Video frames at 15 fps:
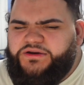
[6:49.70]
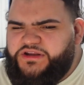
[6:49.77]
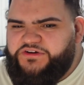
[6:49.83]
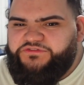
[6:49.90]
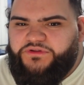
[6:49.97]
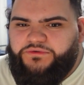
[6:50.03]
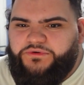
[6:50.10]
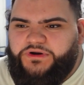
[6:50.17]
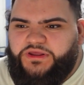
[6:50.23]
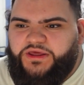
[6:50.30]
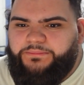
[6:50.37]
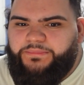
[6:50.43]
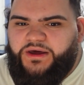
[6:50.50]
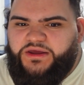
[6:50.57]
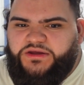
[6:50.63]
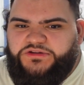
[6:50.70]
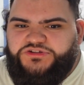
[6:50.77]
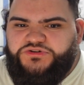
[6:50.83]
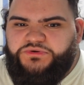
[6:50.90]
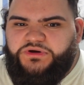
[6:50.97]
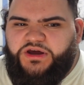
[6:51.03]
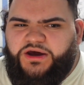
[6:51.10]
definitely want to get back
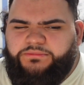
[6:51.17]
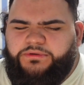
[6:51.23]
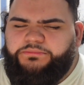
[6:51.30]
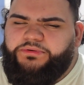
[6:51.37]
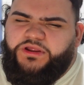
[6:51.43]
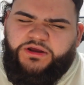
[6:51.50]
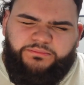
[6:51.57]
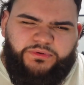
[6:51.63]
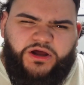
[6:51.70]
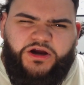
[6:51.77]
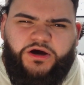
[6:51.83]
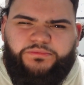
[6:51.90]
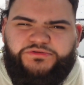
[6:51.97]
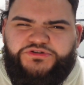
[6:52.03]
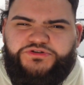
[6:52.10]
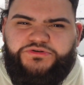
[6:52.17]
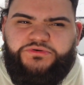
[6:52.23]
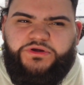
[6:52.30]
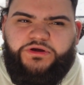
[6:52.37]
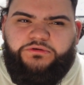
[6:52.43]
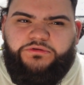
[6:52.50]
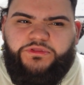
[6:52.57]
into it. I've been playing Black Ops 2
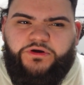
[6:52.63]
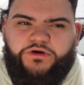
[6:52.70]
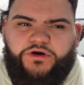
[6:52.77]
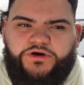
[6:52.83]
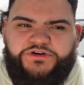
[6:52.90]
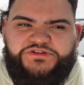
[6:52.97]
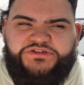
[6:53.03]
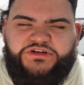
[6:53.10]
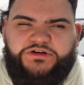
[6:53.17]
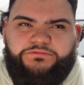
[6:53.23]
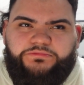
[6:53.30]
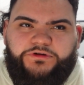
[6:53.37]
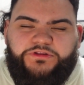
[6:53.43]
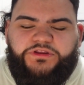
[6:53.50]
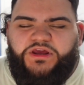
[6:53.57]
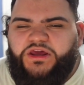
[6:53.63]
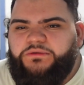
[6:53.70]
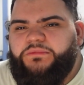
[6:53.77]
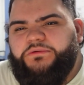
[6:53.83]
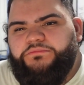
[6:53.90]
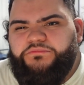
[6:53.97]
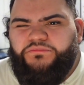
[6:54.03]
here and there, honestly, but the
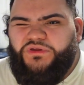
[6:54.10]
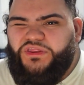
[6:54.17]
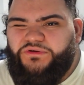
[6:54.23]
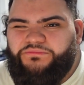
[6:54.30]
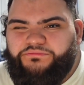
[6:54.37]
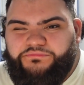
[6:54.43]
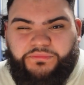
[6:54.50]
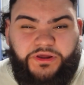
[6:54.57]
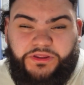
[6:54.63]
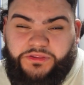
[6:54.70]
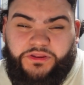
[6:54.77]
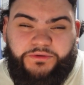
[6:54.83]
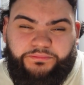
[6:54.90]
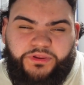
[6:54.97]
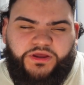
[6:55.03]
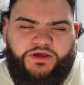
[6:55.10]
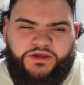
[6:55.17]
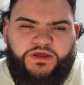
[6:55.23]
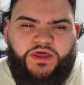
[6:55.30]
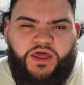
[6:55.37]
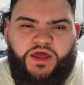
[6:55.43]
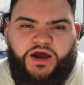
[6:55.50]
game I'm really mainly
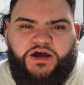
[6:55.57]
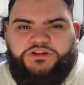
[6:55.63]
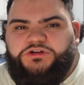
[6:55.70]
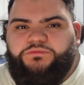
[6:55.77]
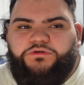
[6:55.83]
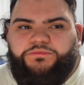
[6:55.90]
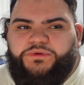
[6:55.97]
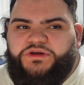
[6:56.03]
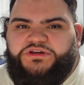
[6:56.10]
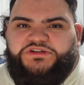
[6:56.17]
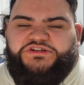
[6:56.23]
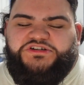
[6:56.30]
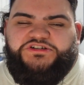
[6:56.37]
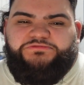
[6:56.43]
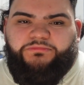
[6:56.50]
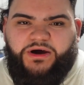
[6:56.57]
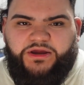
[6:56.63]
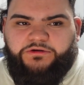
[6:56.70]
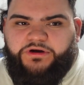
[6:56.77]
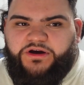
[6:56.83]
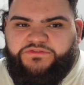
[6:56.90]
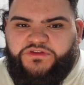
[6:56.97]
playing at the moment is just
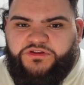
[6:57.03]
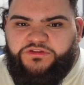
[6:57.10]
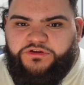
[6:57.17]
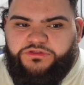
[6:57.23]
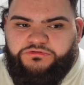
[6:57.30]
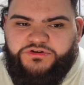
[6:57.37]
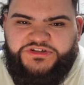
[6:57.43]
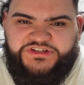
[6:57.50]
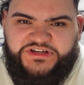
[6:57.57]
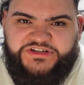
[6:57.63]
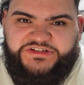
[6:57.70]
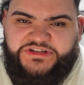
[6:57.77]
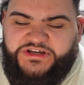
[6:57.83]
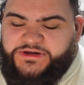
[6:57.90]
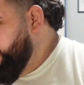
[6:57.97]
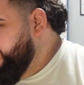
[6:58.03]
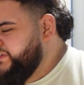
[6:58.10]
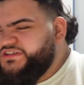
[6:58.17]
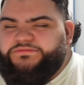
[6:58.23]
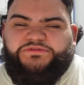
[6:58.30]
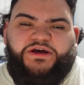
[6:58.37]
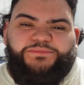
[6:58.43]
Minecraft on the 360 and
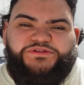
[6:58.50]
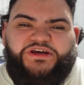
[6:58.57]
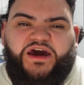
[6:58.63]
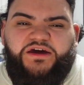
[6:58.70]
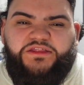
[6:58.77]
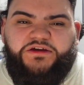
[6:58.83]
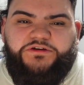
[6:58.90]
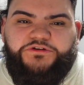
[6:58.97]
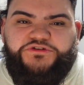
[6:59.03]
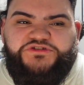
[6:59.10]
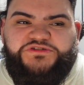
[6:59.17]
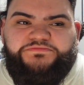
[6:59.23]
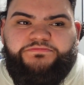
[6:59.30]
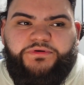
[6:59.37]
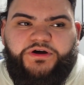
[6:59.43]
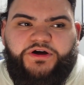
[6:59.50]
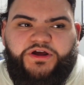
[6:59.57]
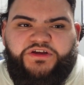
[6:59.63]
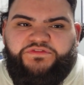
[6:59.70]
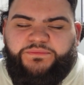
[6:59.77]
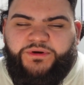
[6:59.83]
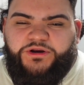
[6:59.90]
sometimes Skylanders.
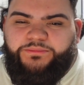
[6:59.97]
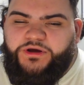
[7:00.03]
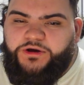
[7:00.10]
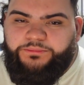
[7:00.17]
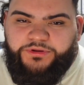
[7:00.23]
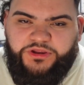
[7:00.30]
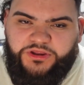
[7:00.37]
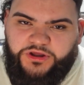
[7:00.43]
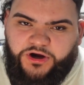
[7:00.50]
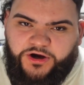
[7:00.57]
But if I'm gonna be completely